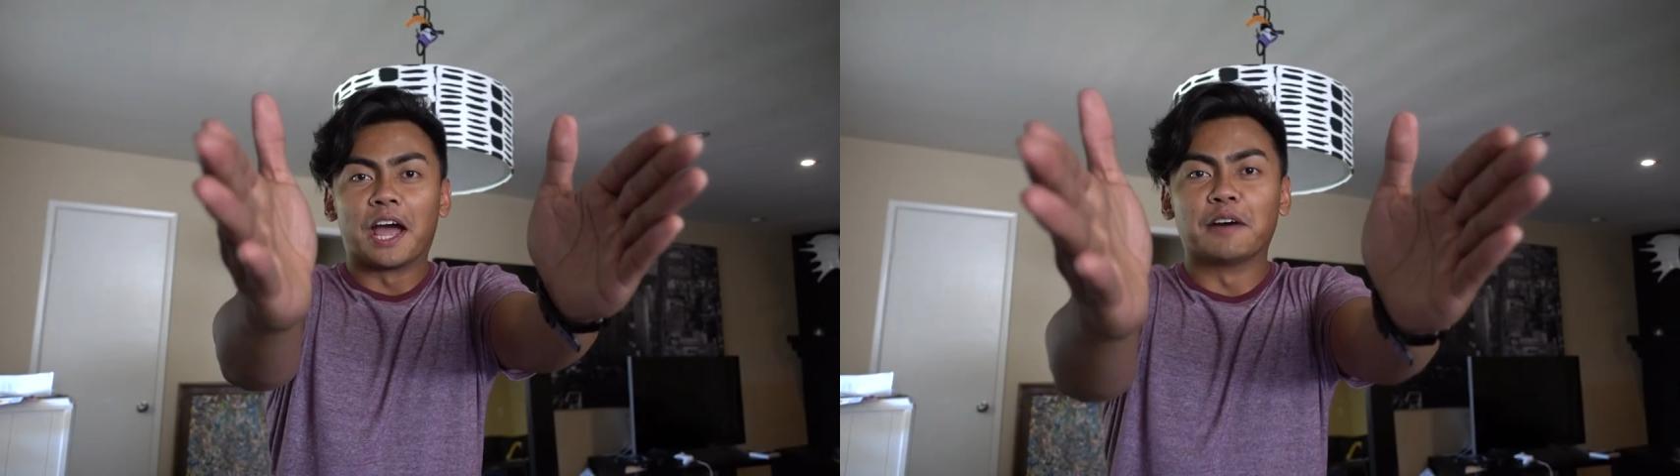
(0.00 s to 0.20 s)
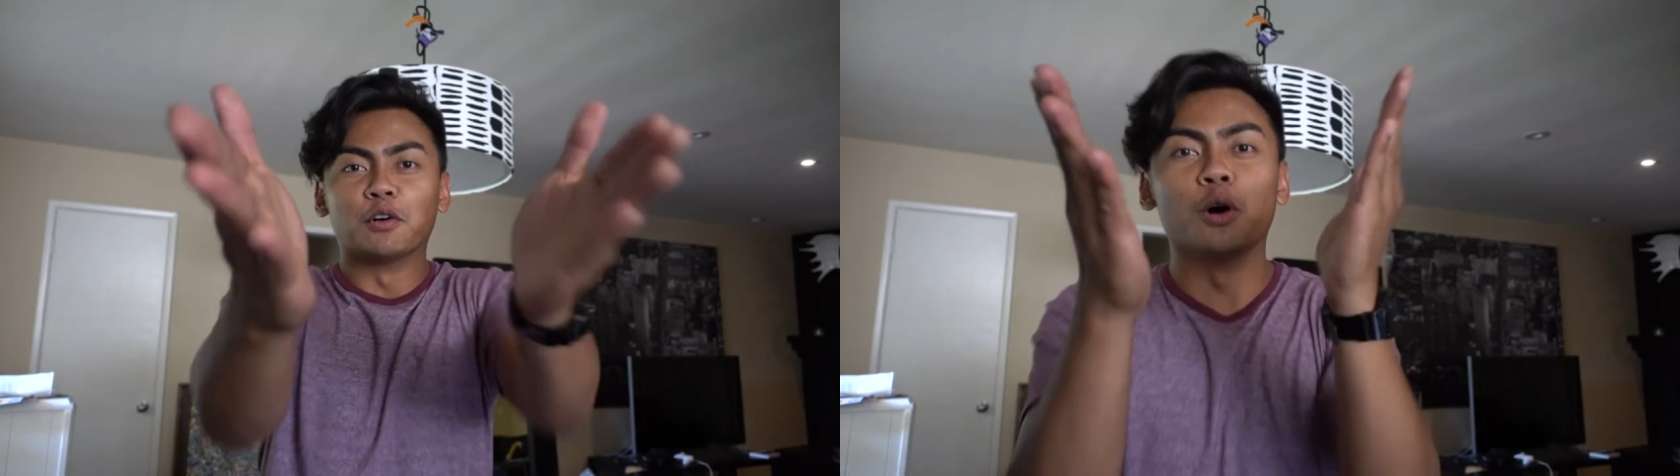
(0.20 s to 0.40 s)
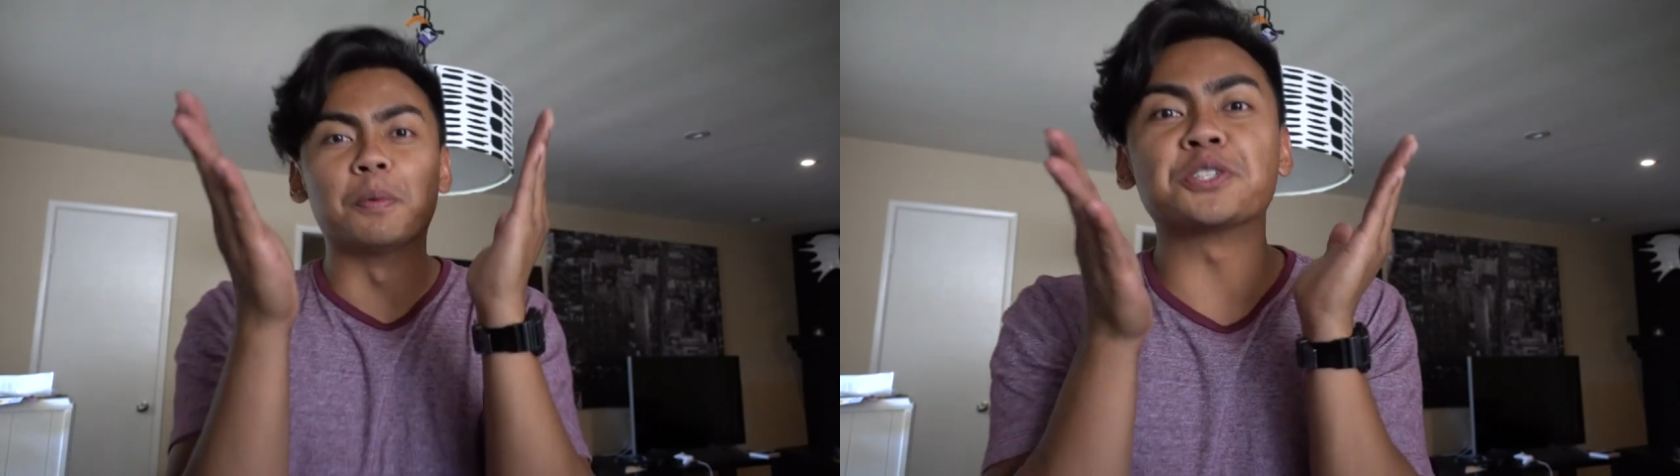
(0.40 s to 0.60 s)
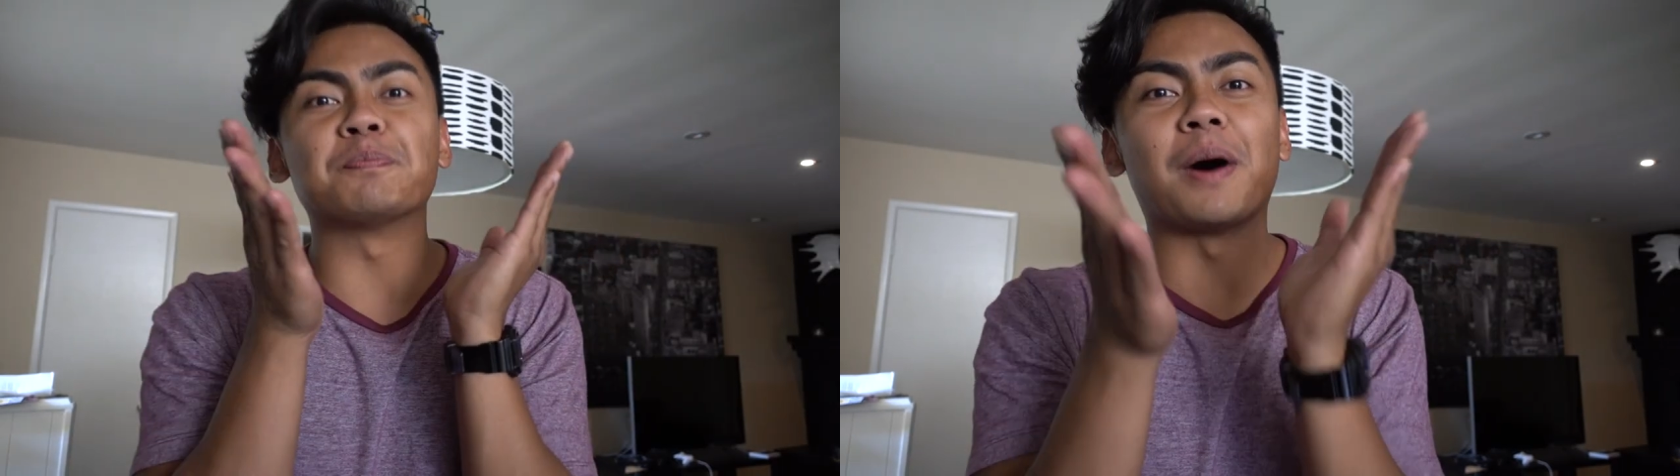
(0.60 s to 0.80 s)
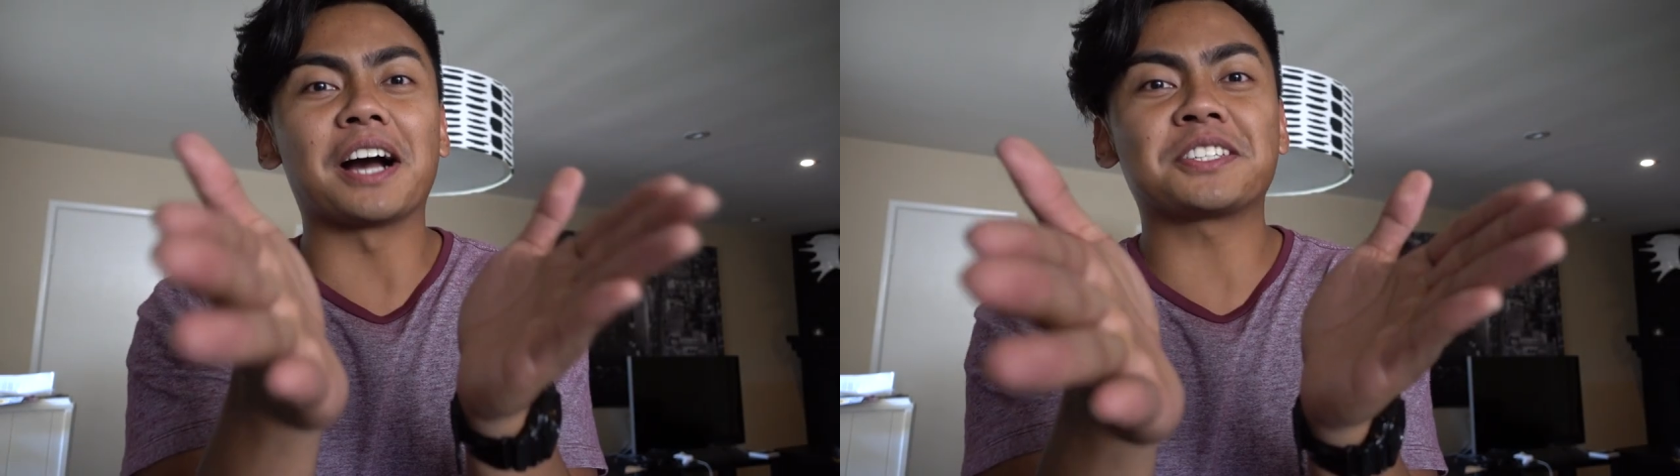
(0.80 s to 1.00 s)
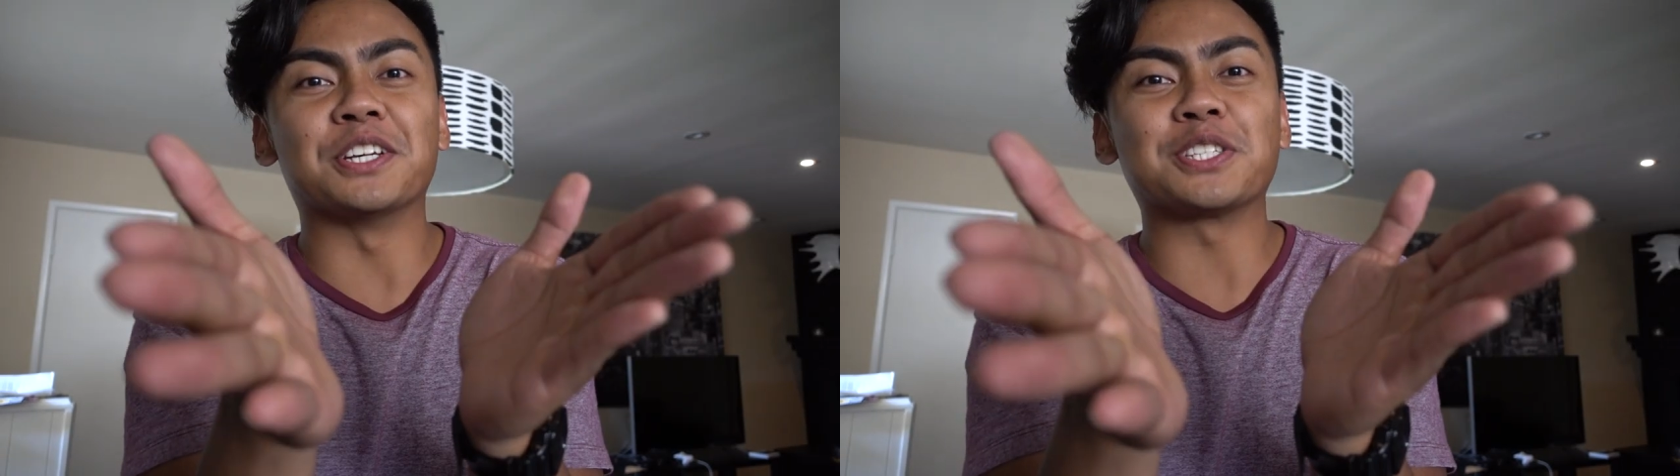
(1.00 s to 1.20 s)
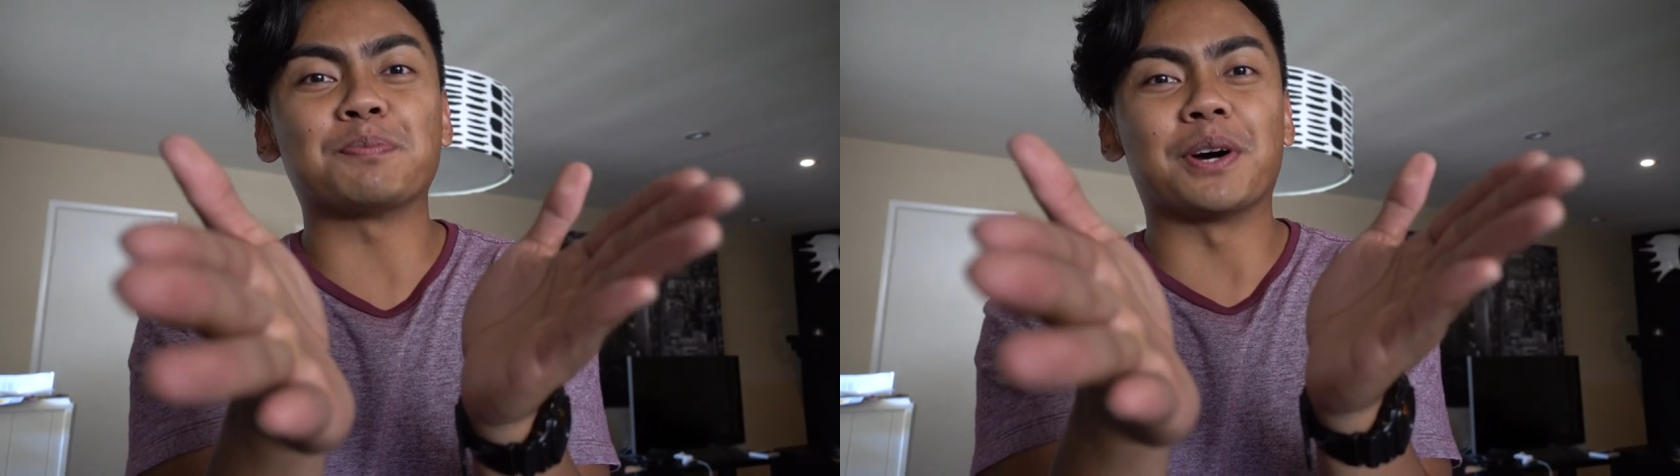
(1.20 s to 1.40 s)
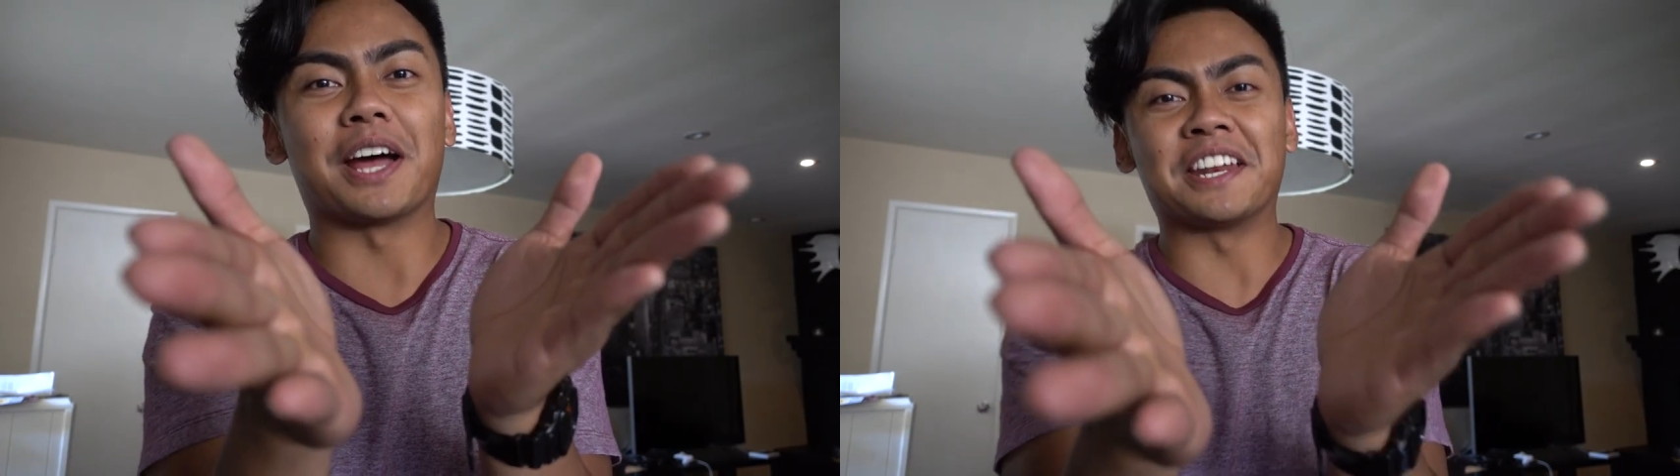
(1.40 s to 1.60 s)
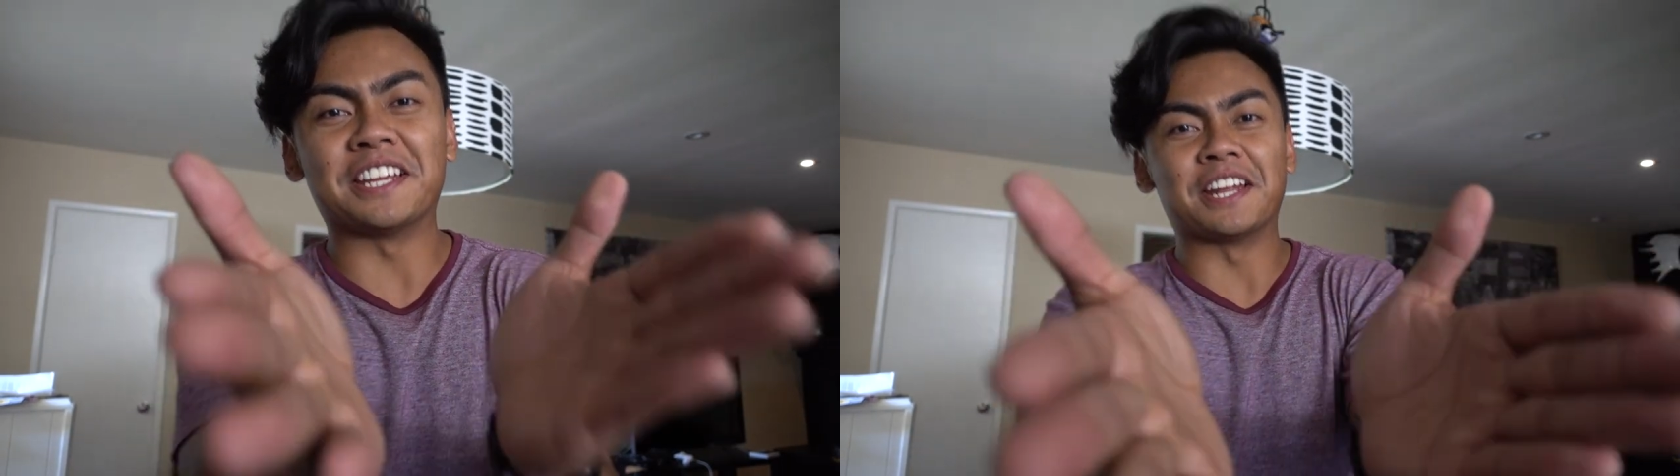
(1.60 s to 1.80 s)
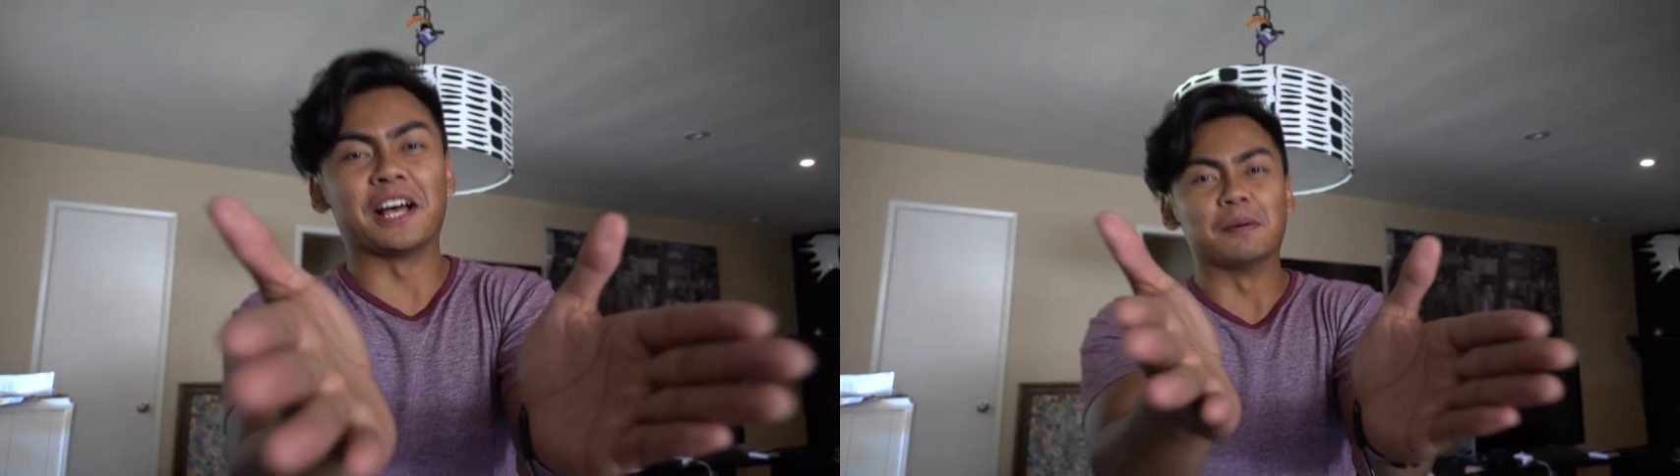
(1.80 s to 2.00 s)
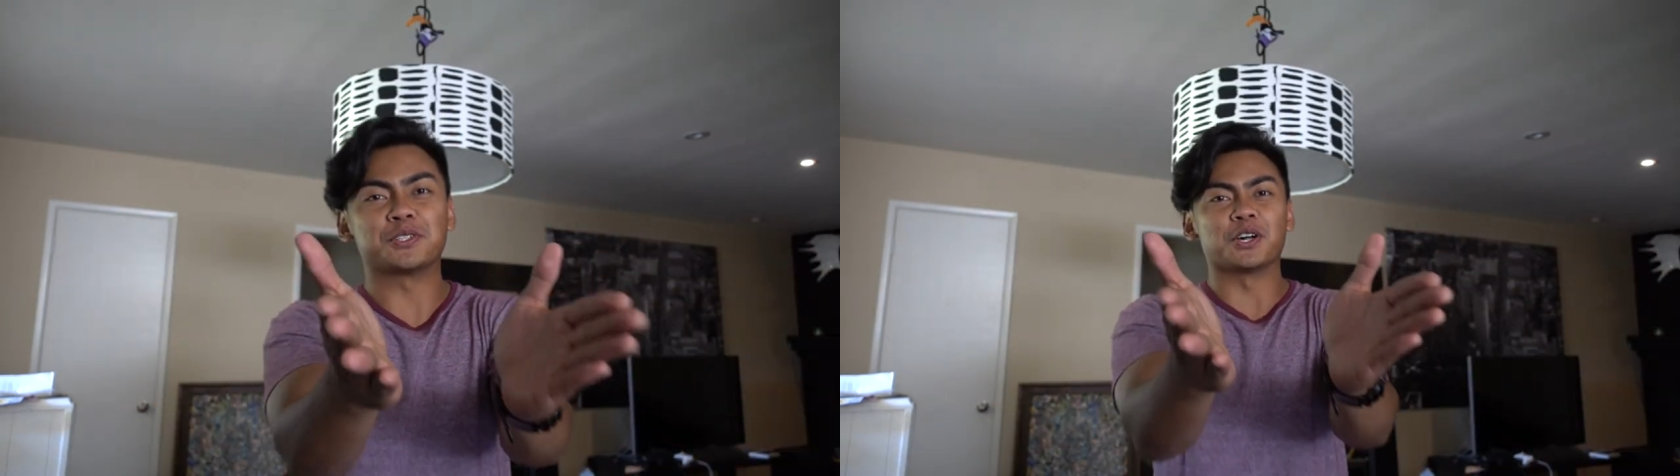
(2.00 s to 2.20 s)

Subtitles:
I have a whole bunch of boxes, but I need help.